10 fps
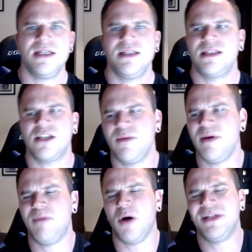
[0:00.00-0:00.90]
There's going to be
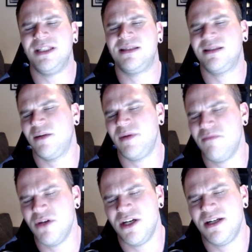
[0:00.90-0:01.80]
bombings. There's going to be
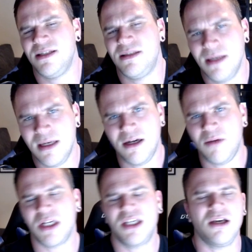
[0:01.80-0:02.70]
murders. Oh,
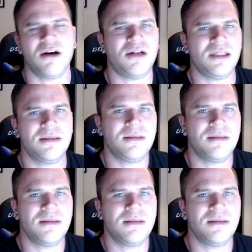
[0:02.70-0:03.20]
my God.